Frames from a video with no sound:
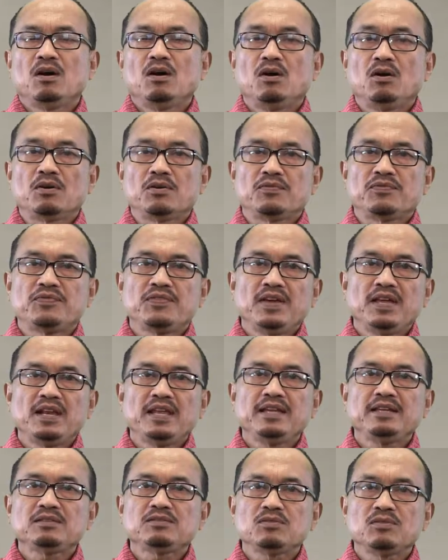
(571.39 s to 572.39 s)
or
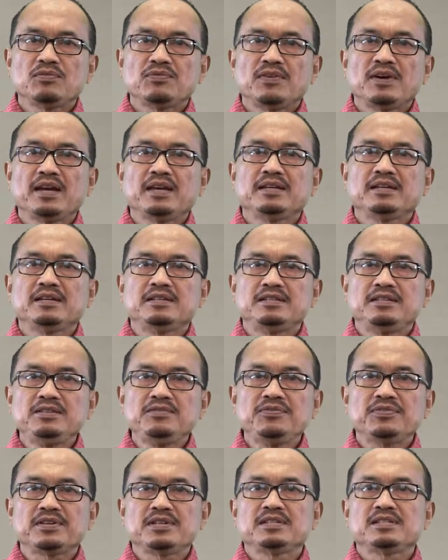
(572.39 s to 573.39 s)
failing to find a
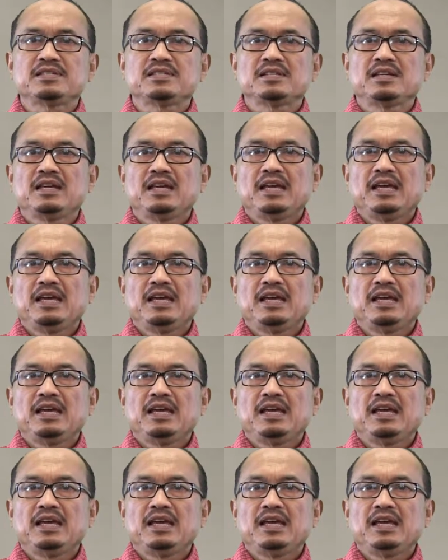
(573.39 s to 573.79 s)
difference